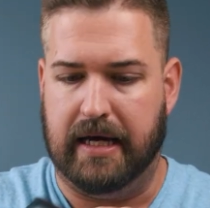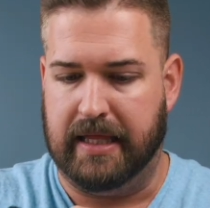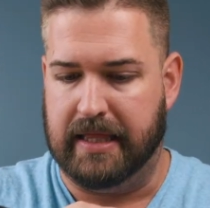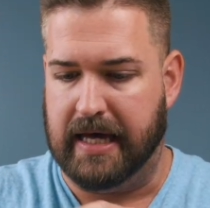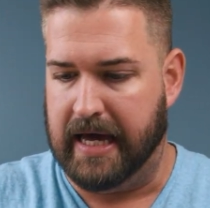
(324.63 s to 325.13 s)

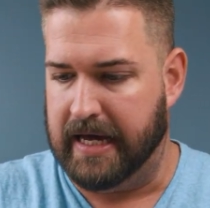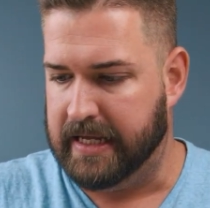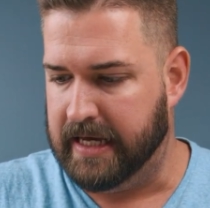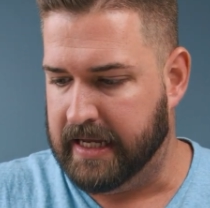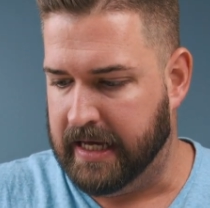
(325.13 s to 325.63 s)
In the
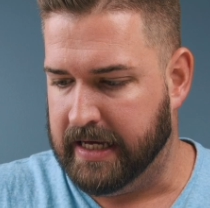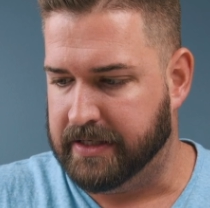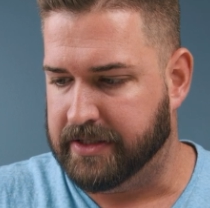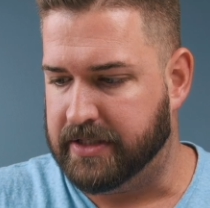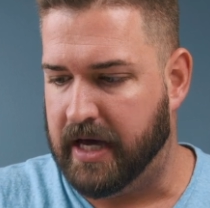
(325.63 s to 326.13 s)
hand. It
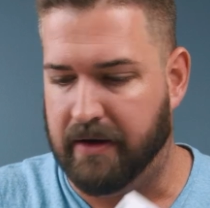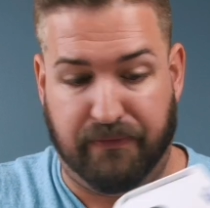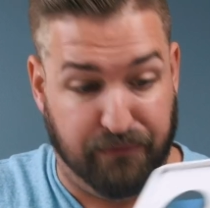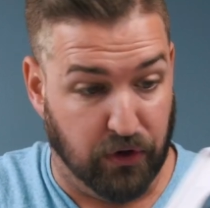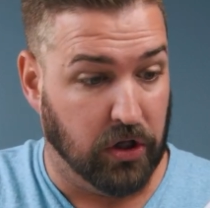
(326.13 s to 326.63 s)
is a
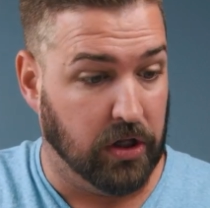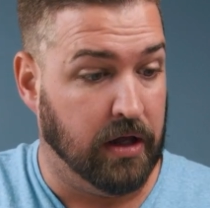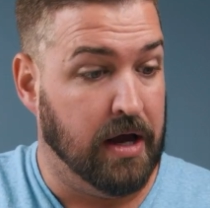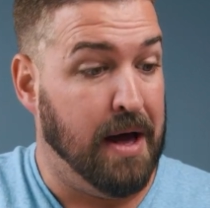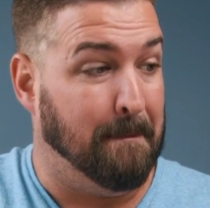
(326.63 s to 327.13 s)

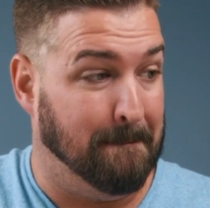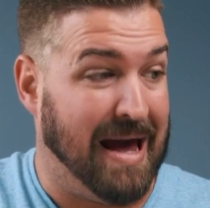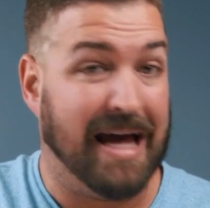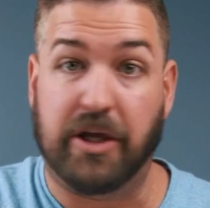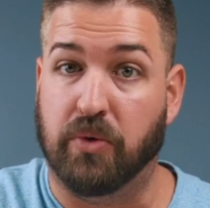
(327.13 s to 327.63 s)
full
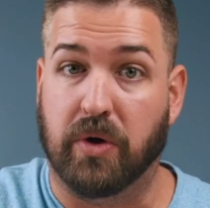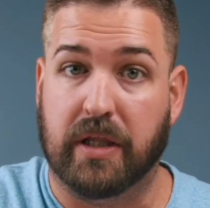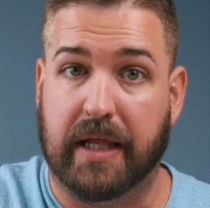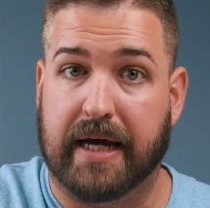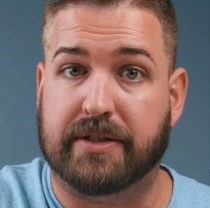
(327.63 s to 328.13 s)

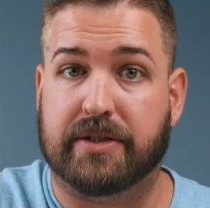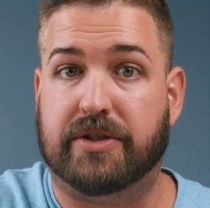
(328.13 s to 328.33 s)
manual lens,